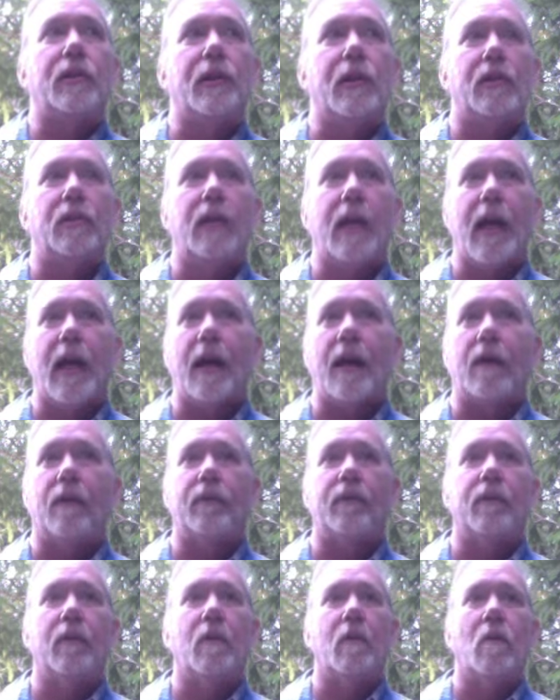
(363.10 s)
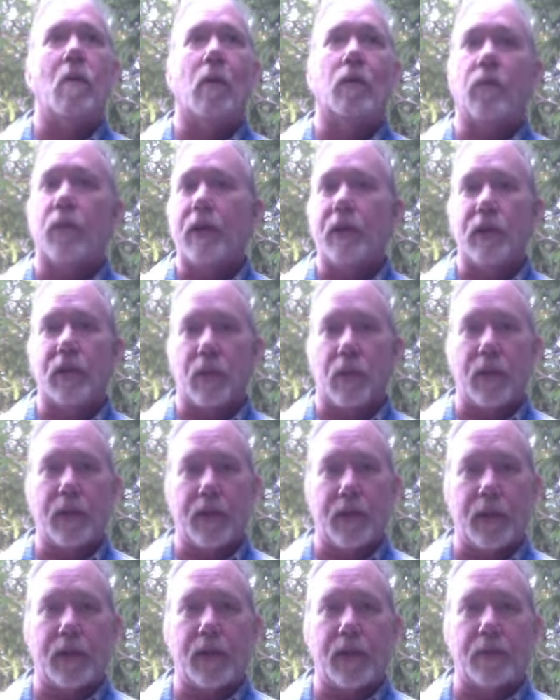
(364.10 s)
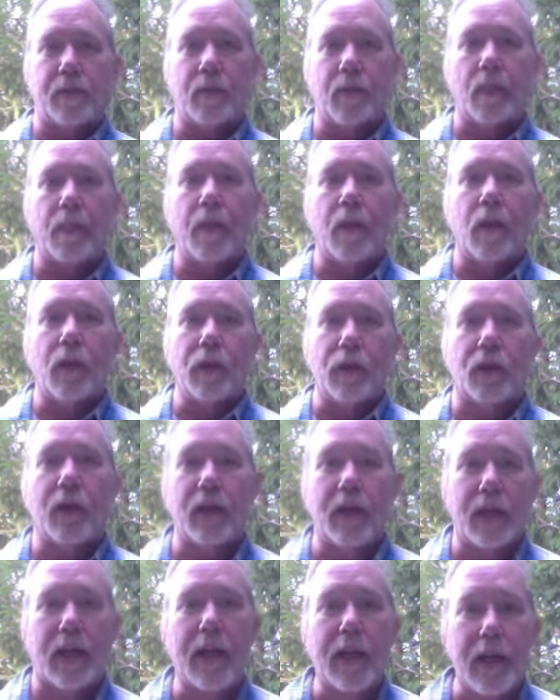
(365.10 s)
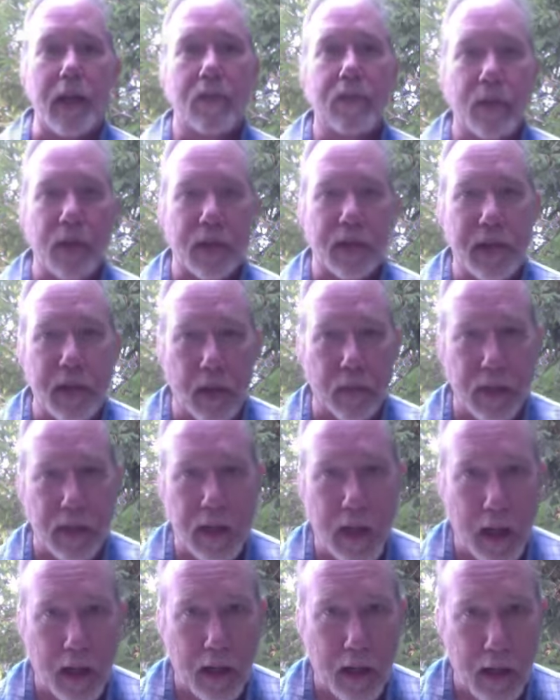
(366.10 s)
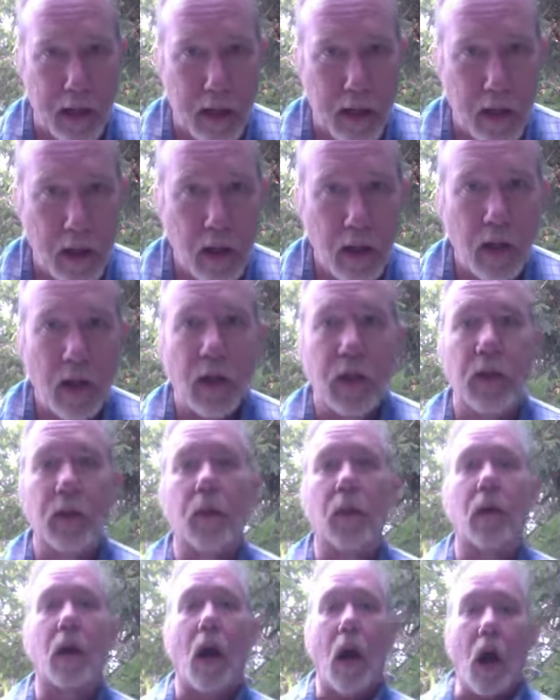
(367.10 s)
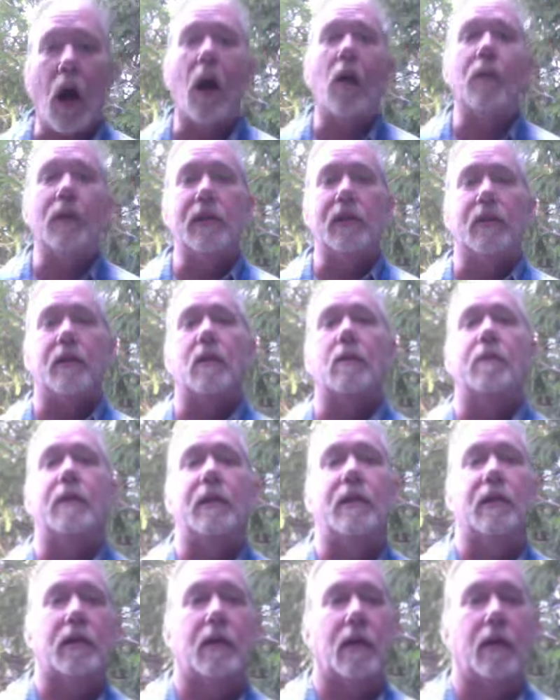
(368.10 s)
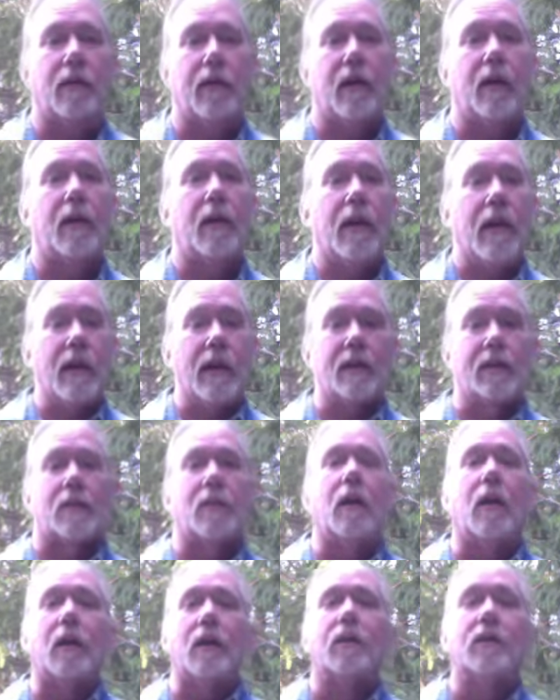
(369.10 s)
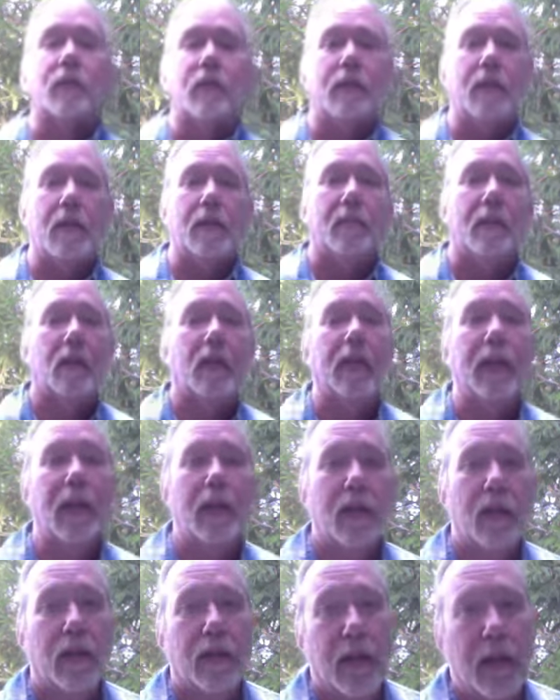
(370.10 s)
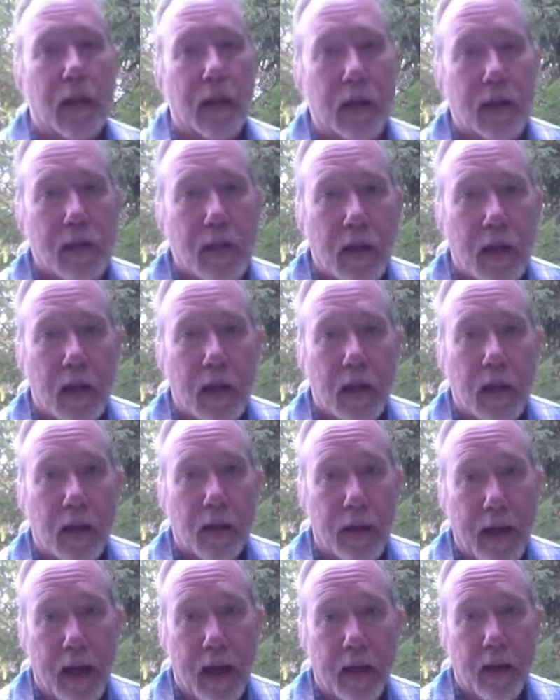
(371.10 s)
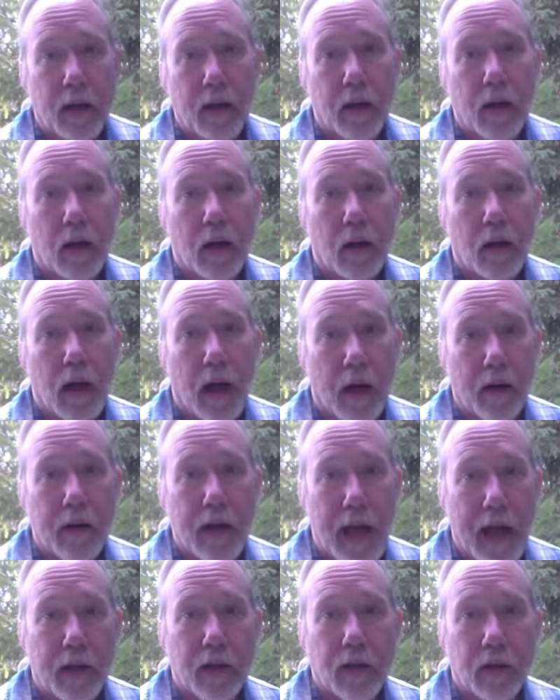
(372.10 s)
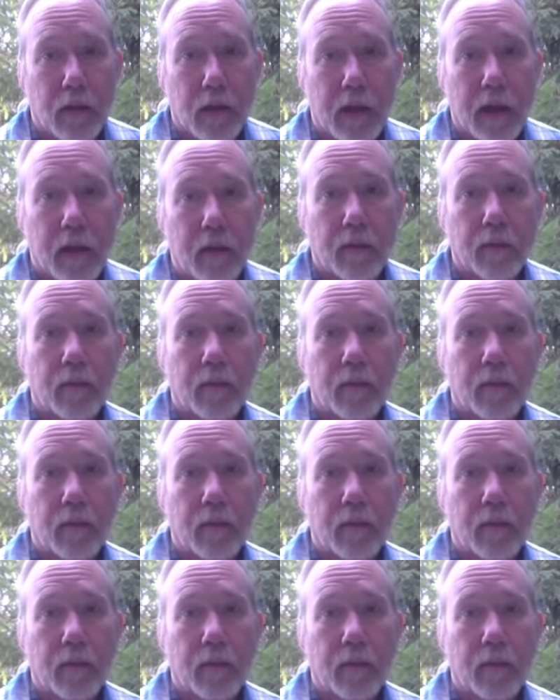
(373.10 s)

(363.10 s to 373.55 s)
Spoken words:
don't have resources, you're going to keep yourself stuck. You are always going to be stuck there as long as you keep clinging to things that aren't actually